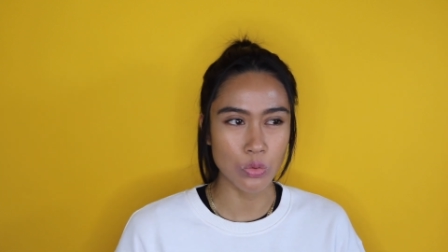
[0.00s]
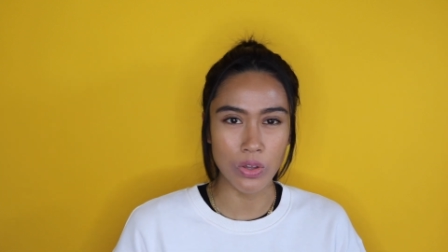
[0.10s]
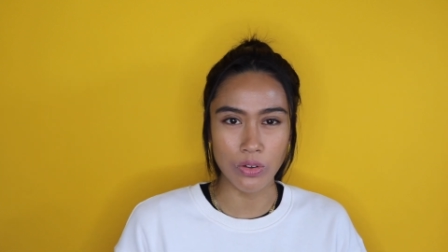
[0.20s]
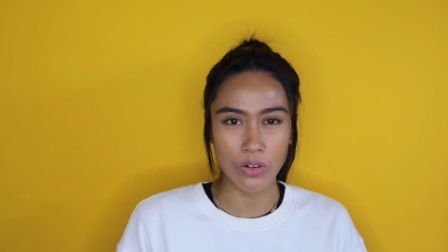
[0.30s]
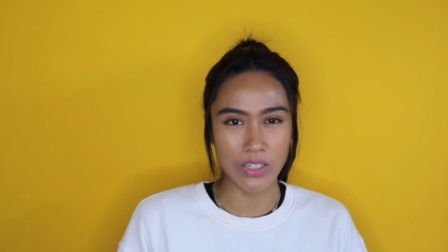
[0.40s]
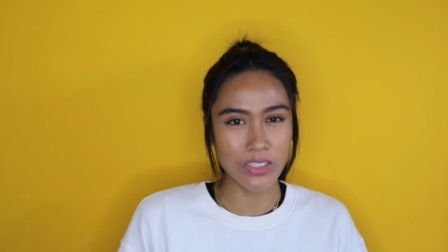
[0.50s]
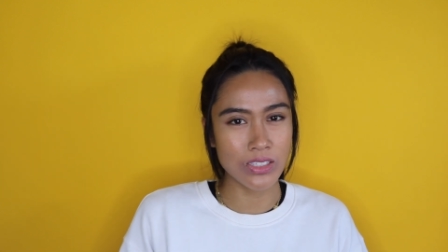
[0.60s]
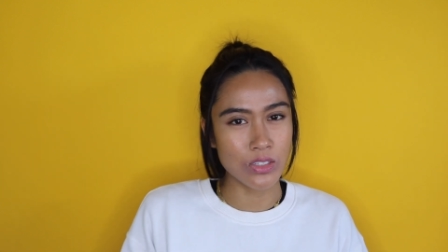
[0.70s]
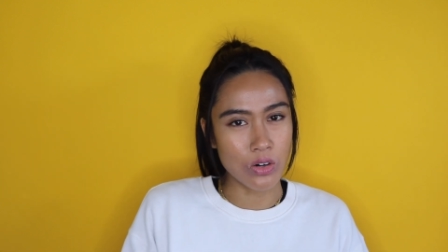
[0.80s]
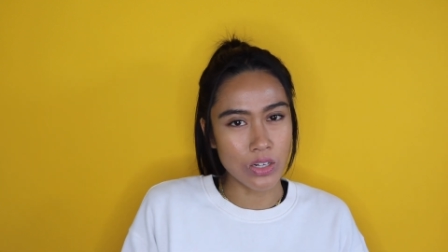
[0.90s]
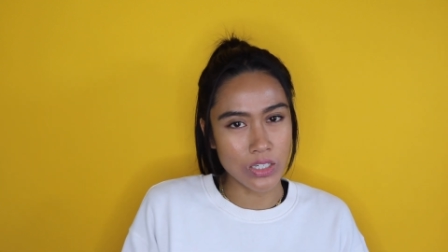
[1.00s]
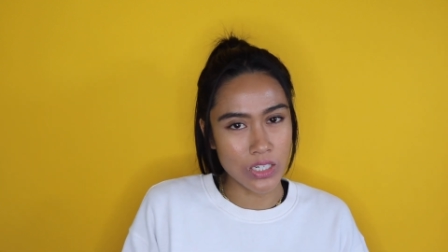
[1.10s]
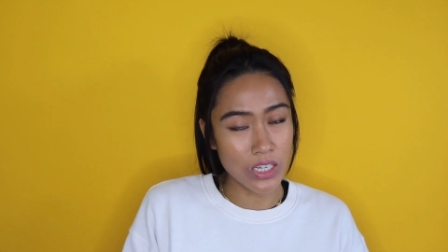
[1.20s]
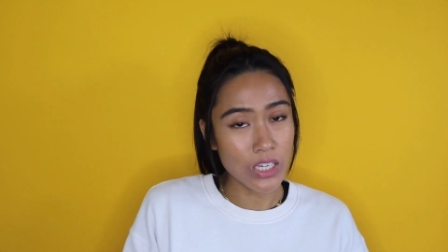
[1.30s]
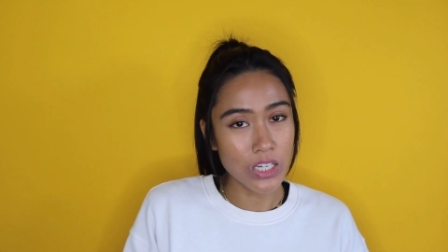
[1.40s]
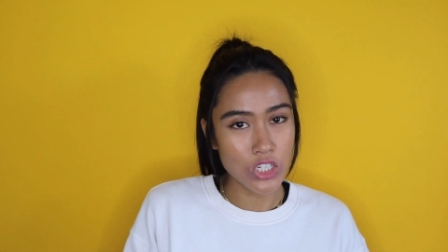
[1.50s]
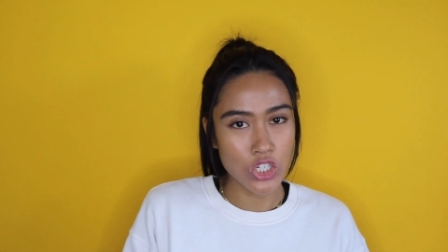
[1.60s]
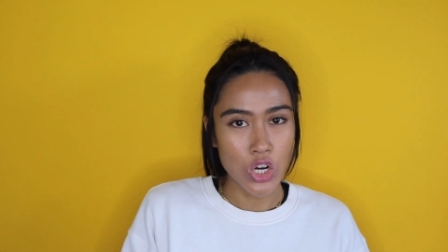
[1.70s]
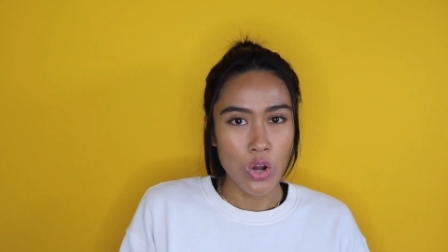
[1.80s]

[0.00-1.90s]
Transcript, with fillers: whether it's starting to itch